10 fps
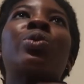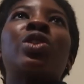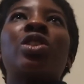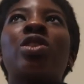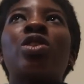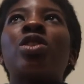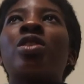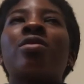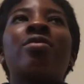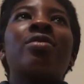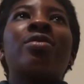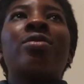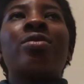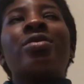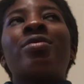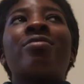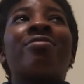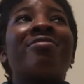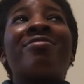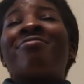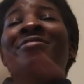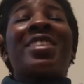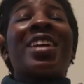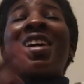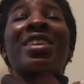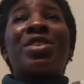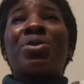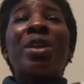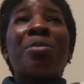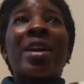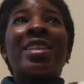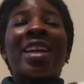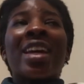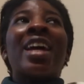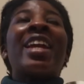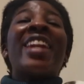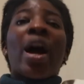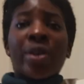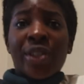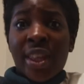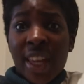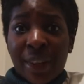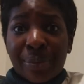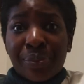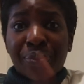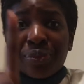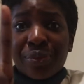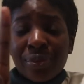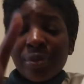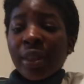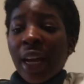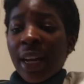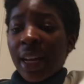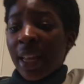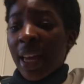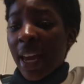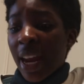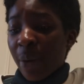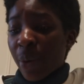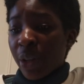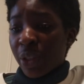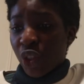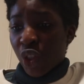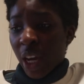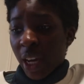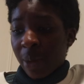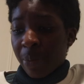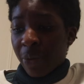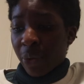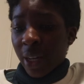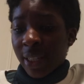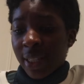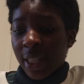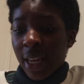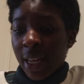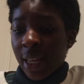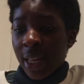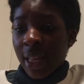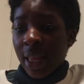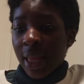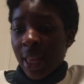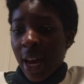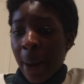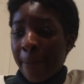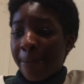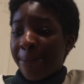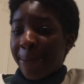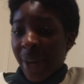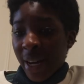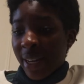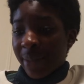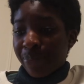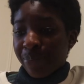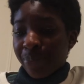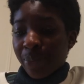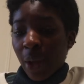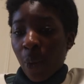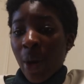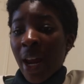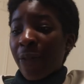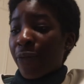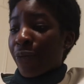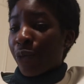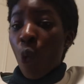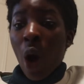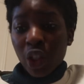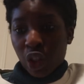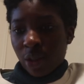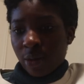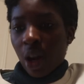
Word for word: which is just yeah, it's really amazing. Now here's the thing and I want to check before I say that. But when I watched